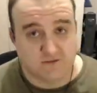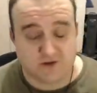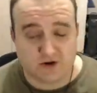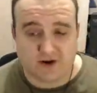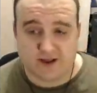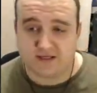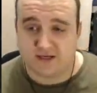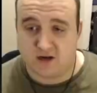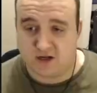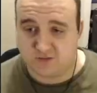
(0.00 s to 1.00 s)
infuriating
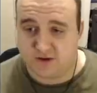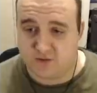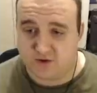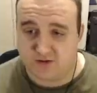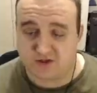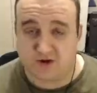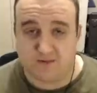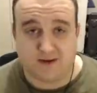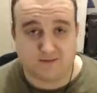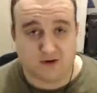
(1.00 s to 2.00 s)
last week when I was trying to
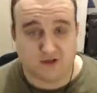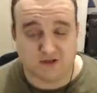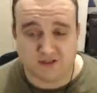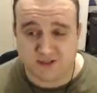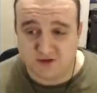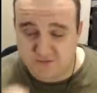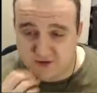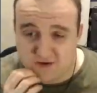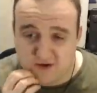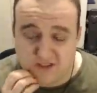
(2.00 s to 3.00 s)
make the most of the silver
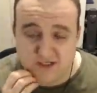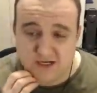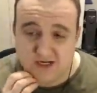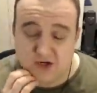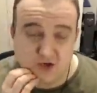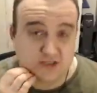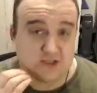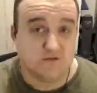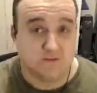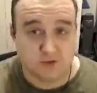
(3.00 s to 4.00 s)
bonus, or
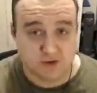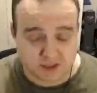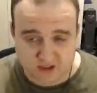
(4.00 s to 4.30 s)
silver boost in